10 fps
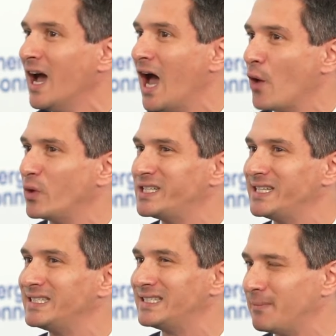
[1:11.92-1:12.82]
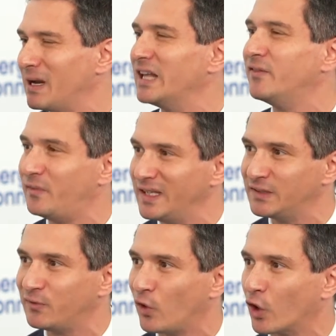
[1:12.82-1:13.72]
Which is typically fit
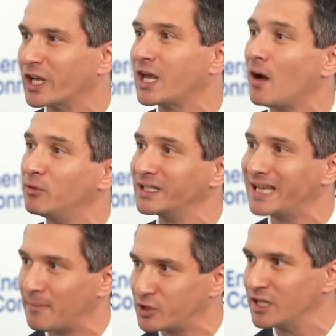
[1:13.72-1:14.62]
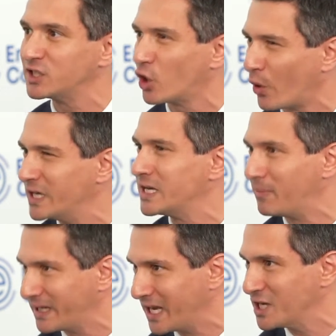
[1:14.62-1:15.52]
for carbon capture and storage
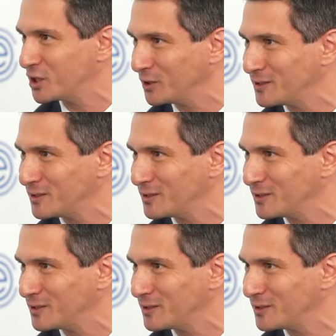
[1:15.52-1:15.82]
applications.